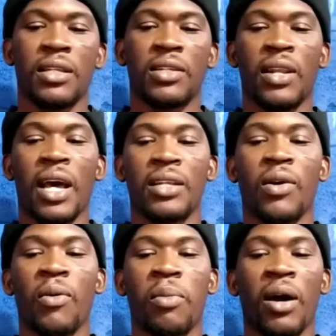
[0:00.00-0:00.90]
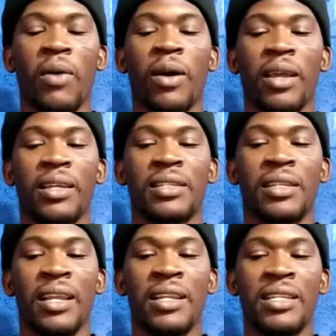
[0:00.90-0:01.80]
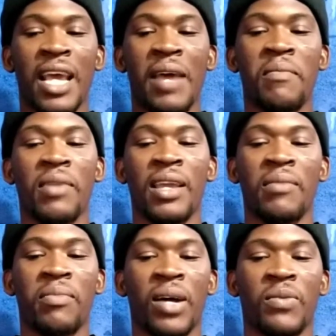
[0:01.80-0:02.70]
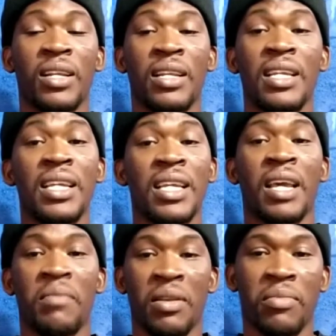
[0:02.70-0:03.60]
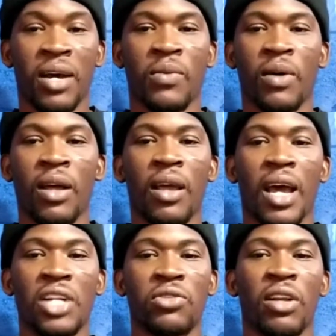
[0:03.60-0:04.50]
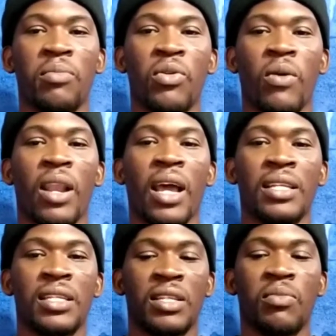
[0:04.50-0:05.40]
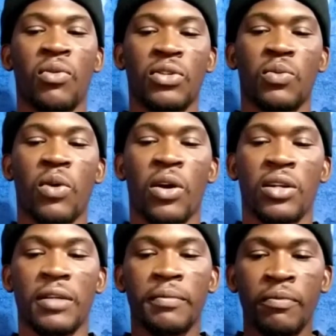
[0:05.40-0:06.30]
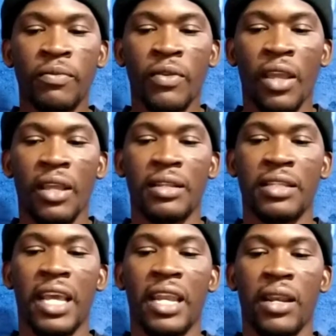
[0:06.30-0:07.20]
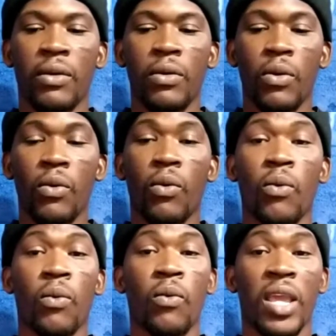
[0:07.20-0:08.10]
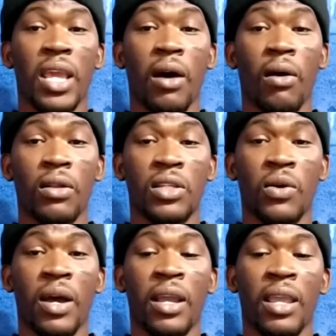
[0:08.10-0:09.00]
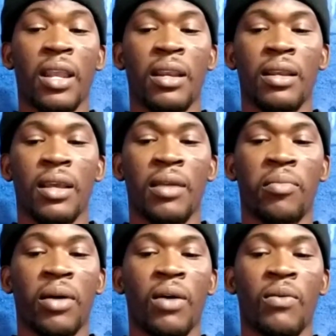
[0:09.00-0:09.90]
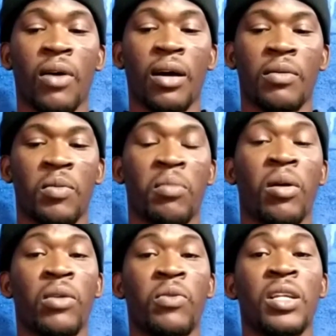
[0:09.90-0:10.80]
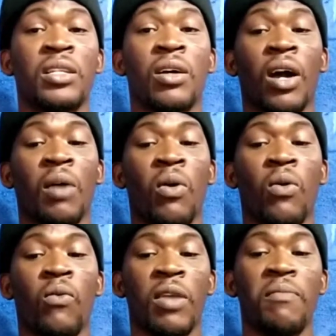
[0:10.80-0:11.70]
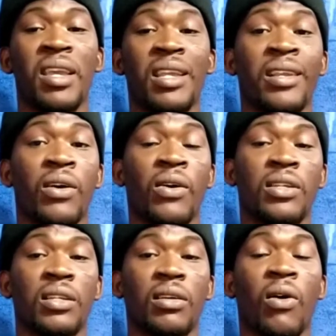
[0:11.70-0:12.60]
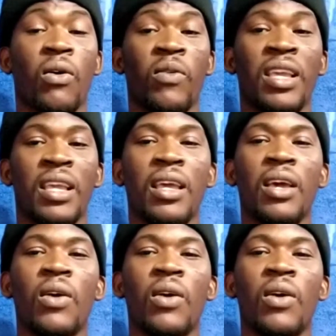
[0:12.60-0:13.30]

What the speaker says: So that's how Patwa is. The them in Patwa, the DEM in Patwa actually pluralizes most words. Then we also, again, in Patwa, remember we talk about we meaning us or we.